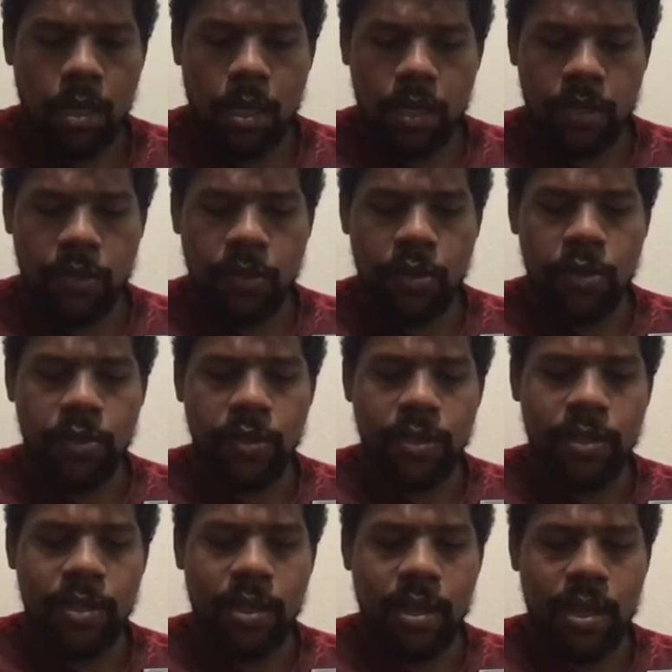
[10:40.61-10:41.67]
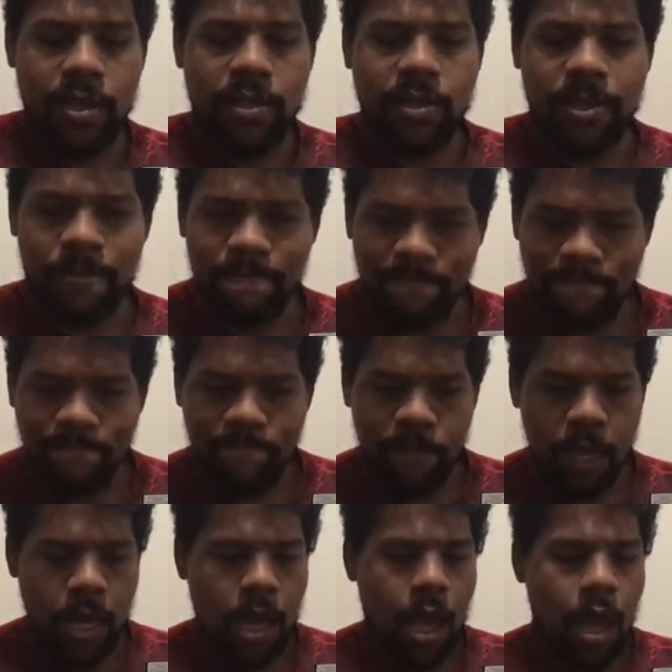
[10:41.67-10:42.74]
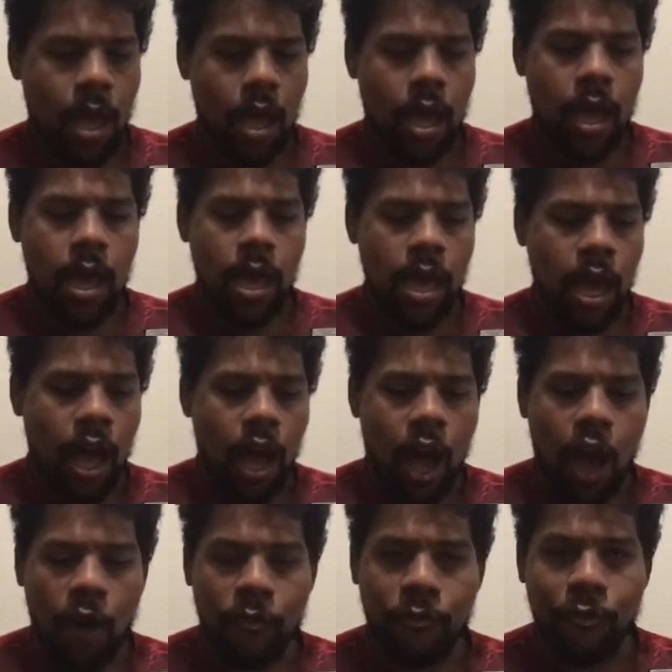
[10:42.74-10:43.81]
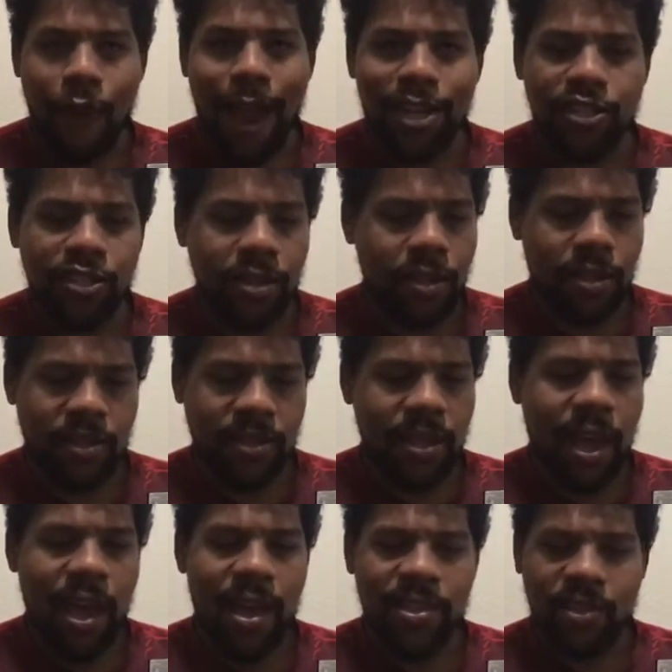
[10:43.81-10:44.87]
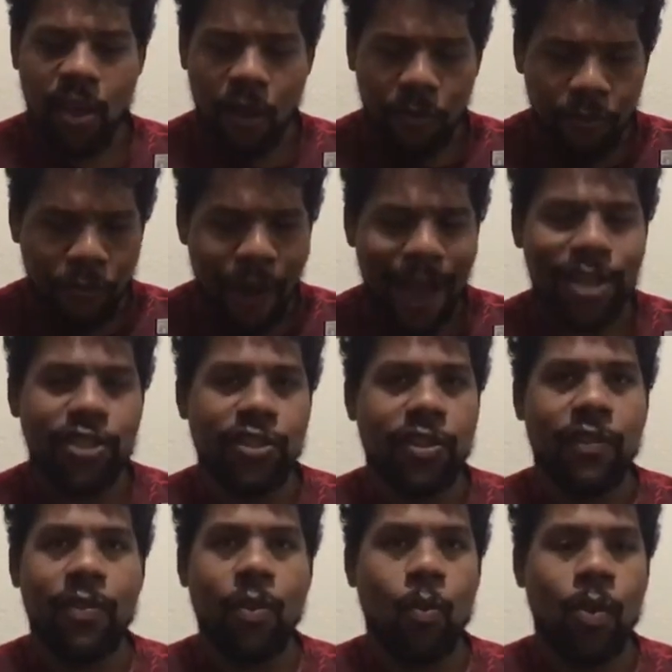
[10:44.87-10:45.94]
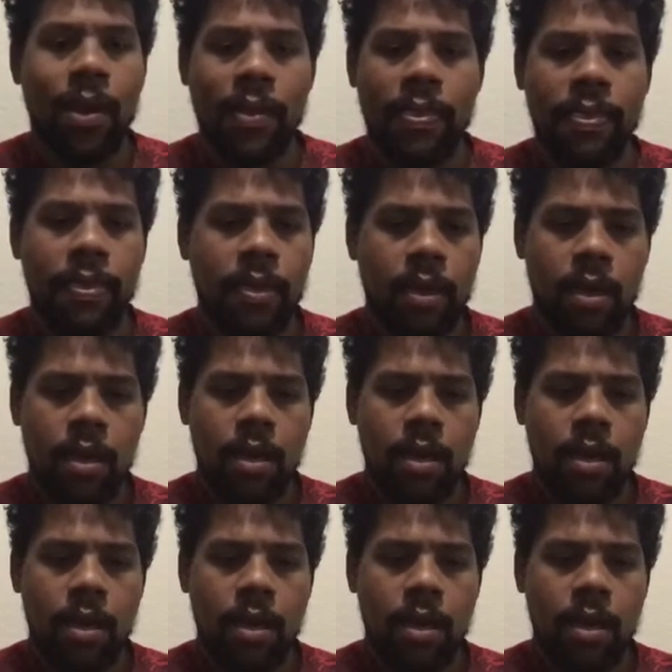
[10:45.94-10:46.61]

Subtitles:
gets turned into this. A fraction of the size, a fraction of the width.